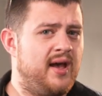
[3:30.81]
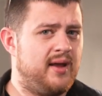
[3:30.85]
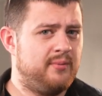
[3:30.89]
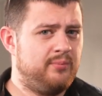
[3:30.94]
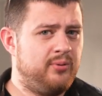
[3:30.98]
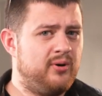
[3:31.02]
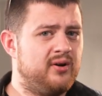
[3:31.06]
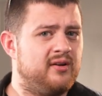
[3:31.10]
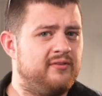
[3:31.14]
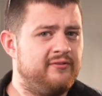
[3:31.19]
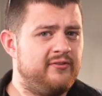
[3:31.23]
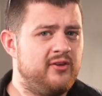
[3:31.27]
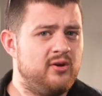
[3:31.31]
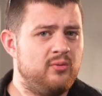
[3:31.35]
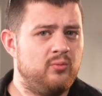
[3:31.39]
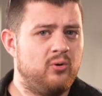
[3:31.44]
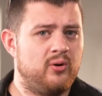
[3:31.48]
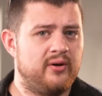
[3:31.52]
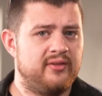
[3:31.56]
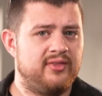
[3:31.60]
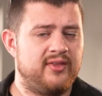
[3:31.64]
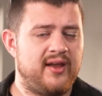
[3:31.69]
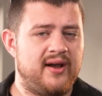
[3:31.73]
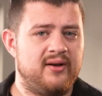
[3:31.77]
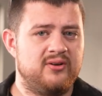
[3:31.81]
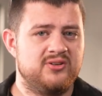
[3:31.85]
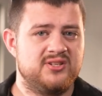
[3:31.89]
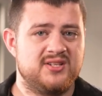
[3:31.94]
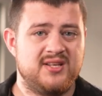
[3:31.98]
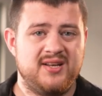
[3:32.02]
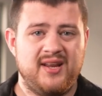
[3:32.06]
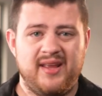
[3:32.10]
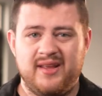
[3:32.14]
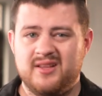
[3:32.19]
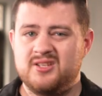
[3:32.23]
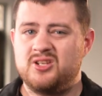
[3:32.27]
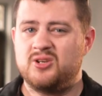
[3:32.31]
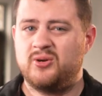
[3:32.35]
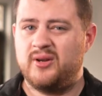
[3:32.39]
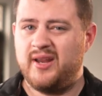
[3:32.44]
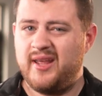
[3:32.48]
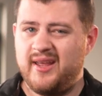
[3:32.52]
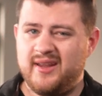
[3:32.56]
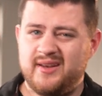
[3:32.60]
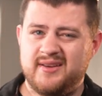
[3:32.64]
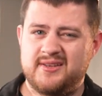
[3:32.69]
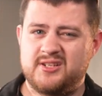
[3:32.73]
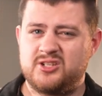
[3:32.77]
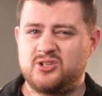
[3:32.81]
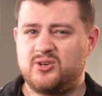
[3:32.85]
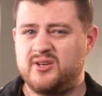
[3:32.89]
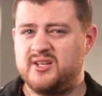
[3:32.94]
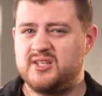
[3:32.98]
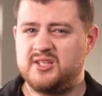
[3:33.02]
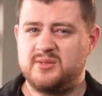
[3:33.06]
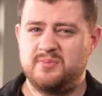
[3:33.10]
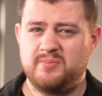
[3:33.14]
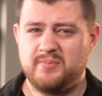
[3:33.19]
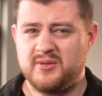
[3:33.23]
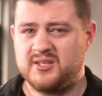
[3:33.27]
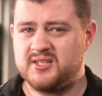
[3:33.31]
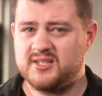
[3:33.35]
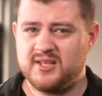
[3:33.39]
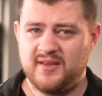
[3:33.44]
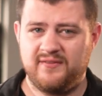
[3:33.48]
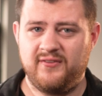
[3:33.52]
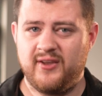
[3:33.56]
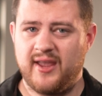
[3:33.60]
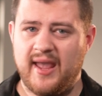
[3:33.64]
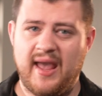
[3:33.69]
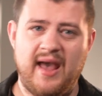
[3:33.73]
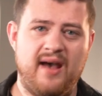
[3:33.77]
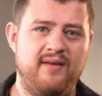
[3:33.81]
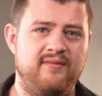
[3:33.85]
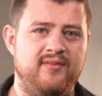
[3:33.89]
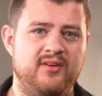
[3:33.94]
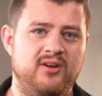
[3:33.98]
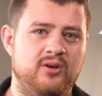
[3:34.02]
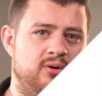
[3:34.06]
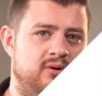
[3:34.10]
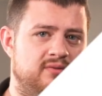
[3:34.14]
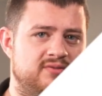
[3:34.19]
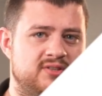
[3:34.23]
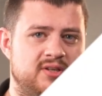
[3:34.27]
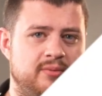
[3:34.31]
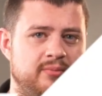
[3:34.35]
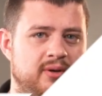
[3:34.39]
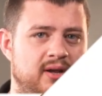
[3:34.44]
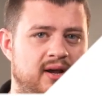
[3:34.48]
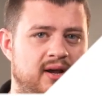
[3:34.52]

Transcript: and put a few more thousand into an industry-specific avenue of some